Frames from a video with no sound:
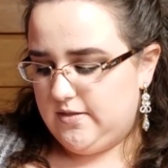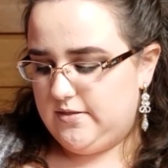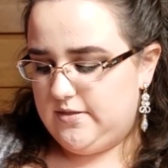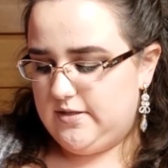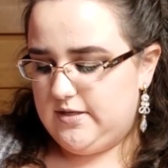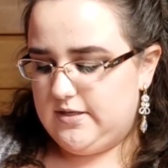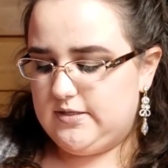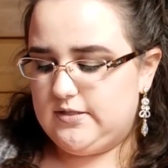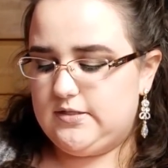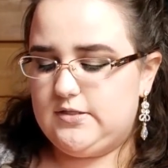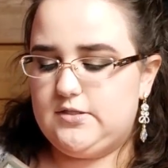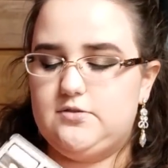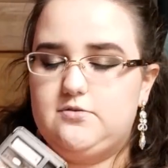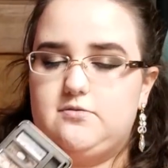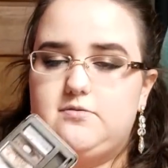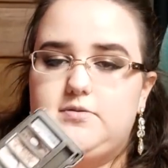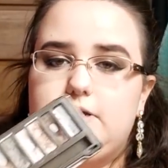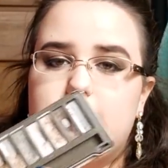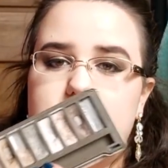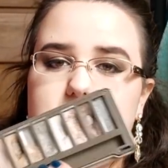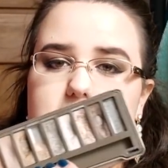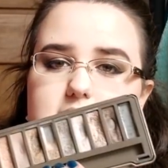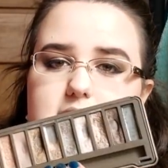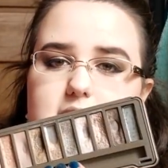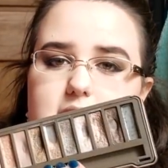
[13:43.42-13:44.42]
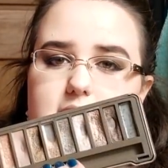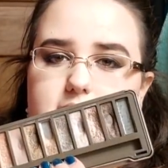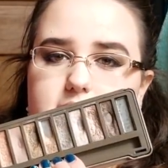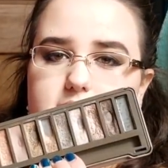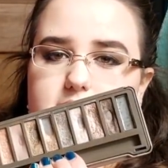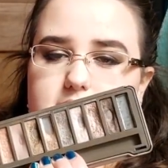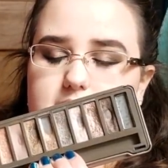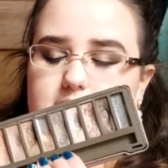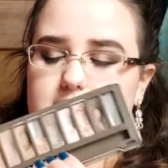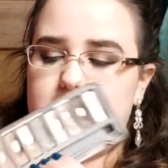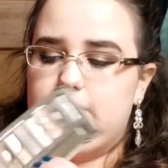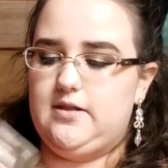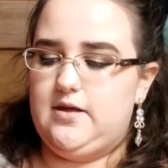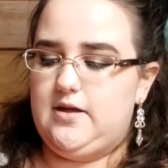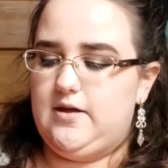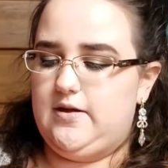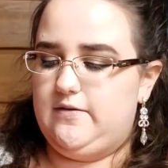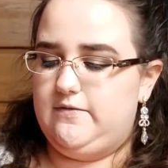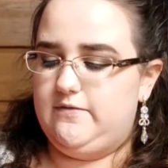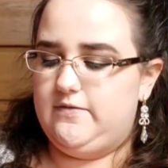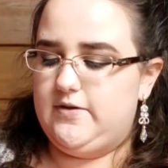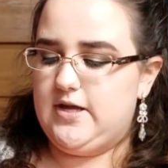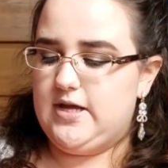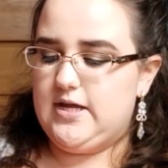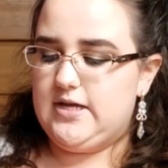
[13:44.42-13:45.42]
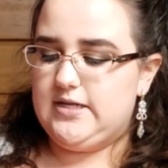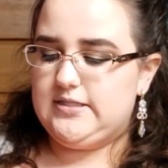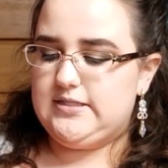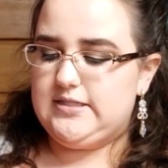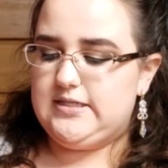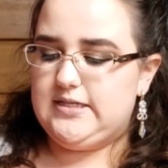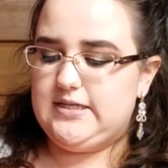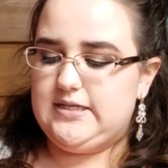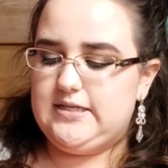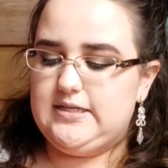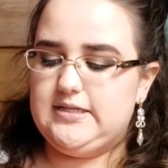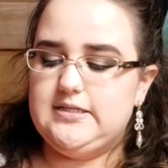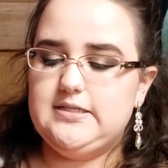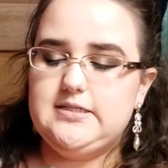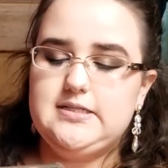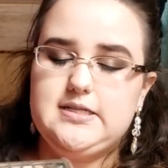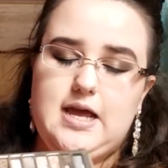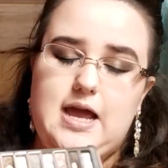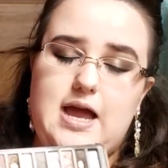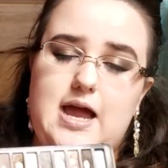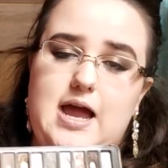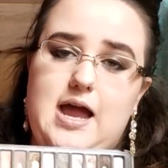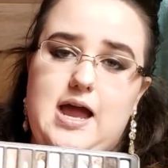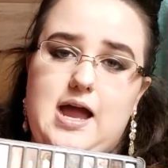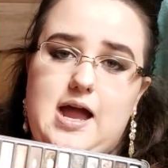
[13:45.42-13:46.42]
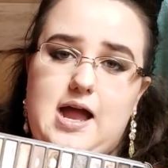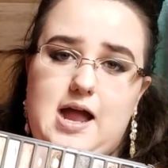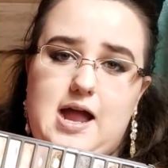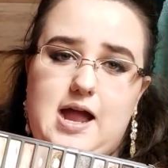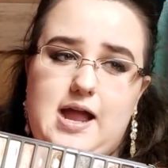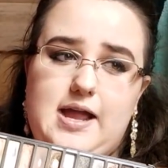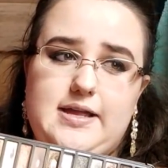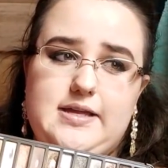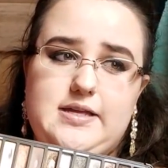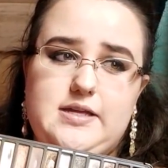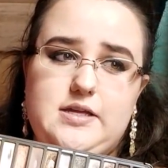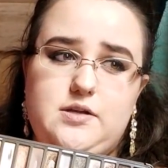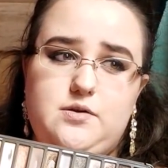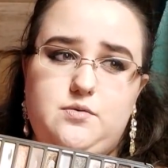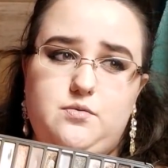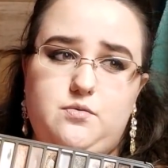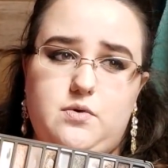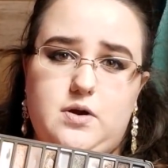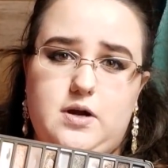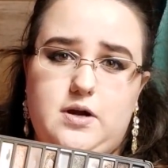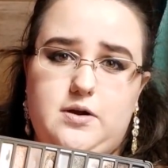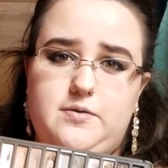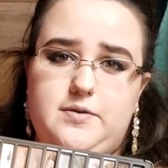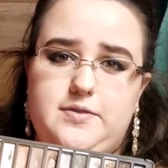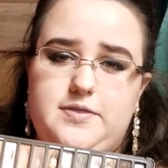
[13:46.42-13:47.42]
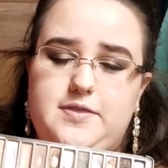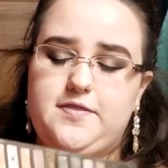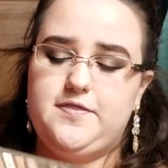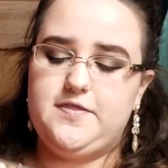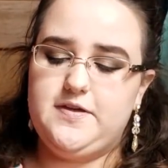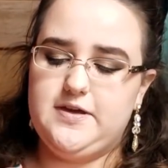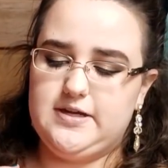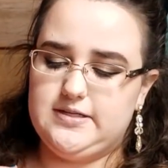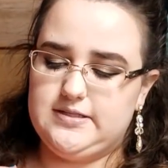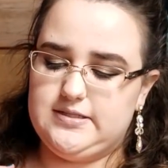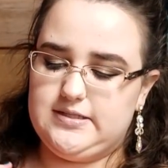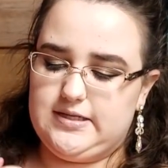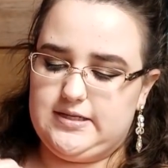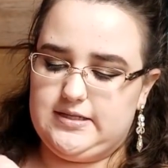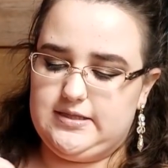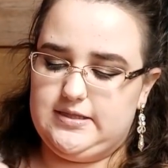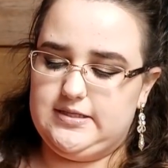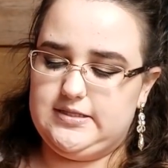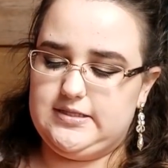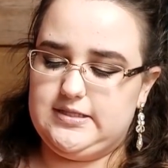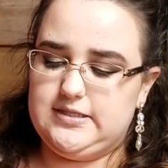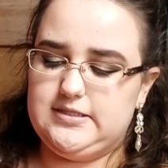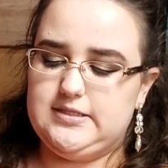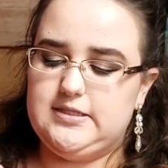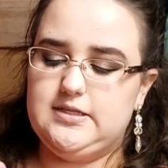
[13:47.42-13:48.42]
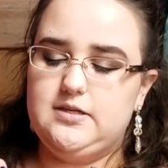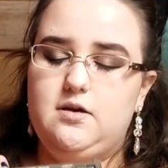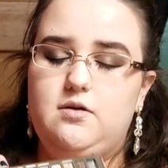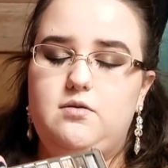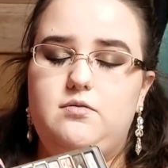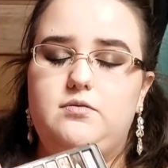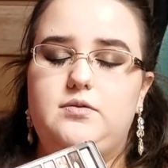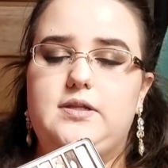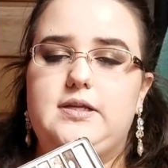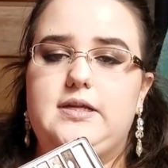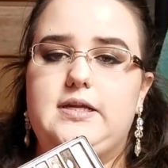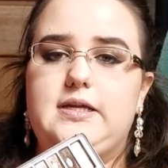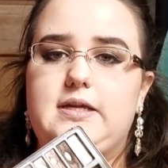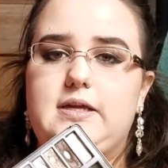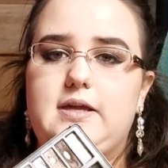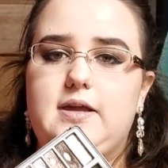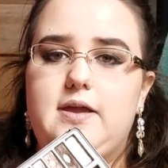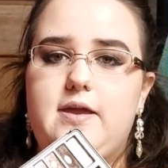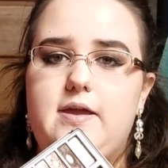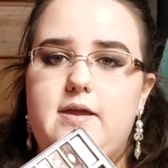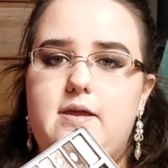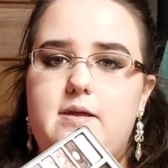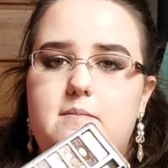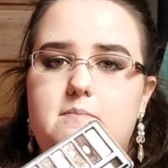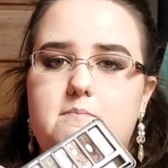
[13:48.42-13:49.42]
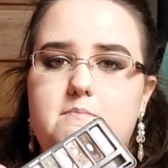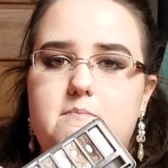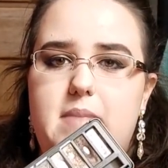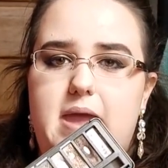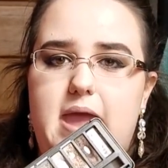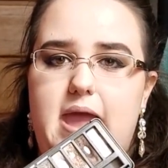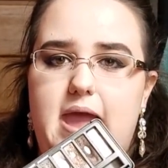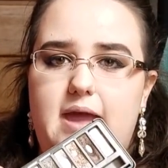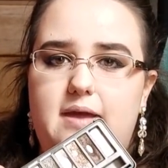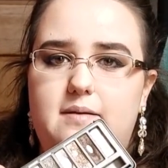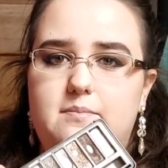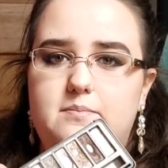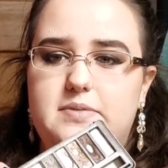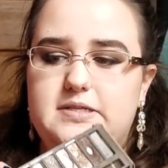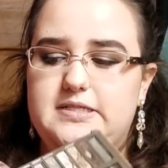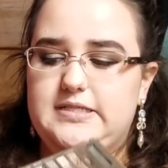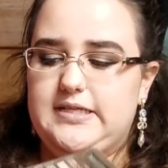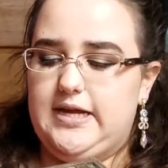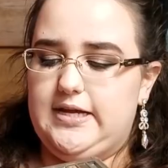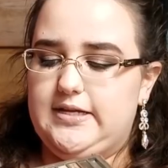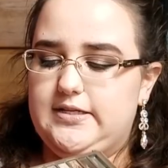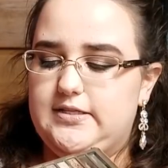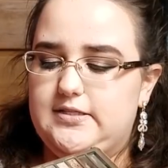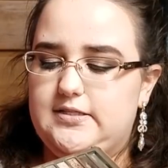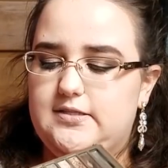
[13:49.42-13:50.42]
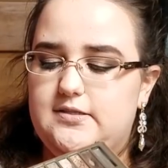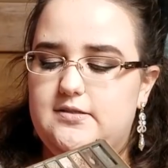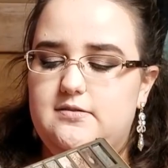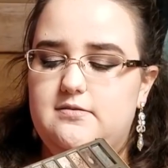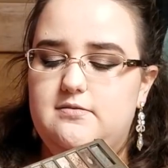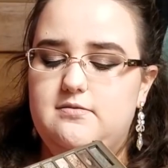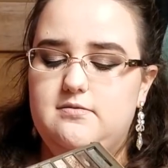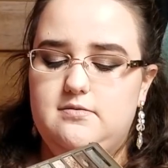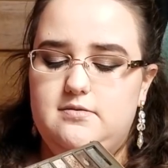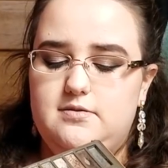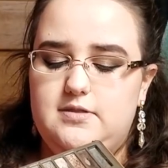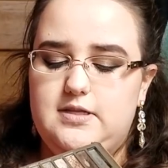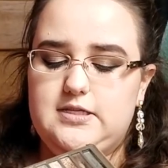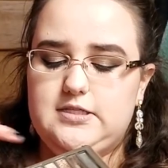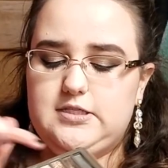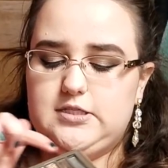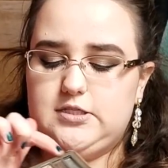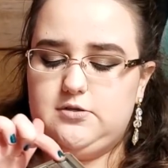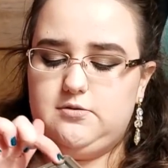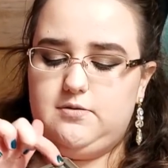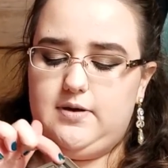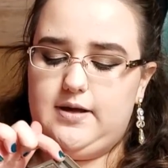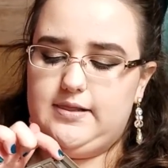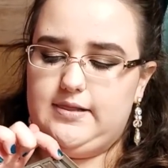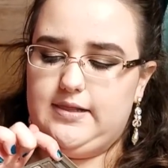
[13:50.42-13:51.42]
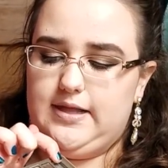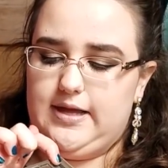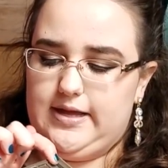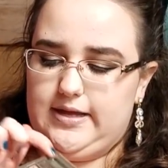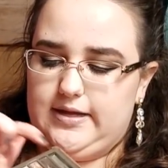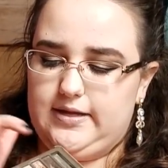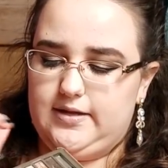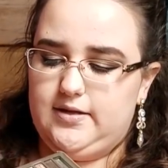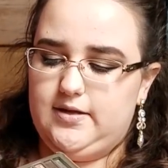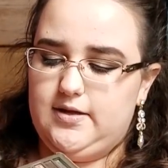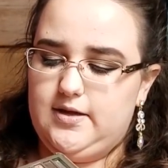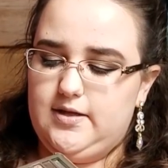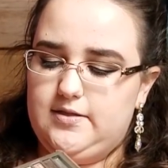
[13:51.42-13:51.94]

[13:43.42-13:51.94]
These 3 I really love. Tease I can work with. The thing is, like, this is the only matte besides these 2 I like.